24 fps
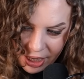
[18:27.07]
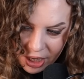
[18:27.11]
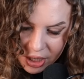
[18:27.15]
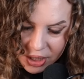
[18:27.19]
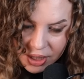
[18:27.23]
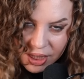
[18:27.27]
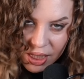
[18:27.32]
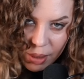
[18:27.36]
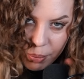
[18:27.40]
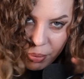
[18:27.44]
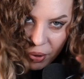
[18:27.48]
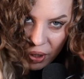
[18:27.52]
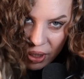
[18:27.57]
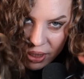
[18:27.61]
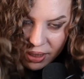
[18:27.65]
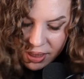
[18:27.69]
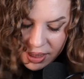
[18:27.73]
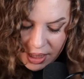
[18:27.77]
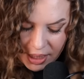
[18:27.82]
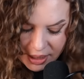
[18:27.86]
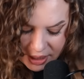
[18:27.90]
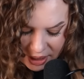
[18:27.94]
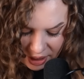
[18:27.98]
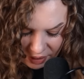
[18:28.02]
guarantee he probably
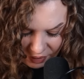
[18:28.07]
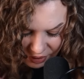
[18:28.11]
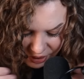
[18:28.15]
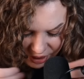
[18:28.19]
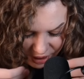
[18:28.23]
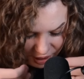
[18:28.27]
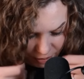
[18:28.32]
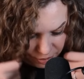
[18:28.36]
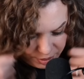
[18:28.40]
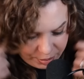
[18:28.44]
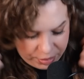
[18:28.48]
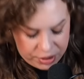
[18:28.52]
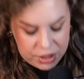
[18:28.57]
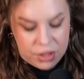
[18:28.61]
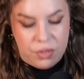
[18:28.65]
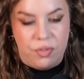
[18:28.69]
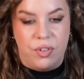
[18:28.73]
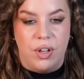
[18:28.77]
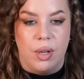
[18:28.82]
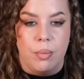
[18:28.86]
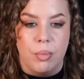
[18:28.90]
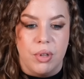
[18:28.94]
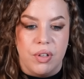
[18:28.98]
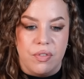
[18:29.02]
says it every time him and his
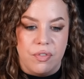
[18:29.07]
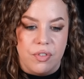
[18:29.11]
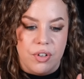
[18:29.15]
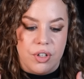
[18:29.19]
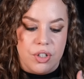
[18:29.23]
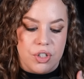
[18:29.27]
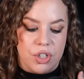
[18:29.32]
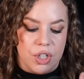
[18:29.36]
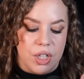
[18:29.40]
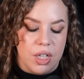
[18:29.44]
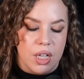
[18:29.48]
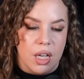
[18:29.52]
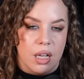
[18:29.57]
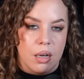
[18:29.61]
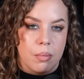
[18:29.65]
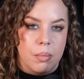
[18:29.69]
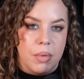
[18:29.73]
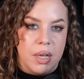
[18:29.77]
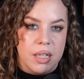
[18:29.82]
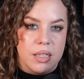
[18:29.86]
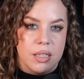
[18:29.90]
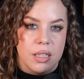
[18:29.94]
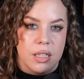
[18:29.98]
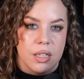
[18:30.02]
family finish eating at a
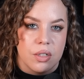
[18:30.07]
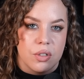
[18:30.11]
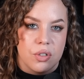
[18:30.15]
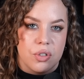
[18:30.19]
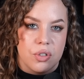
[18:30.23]
Mexican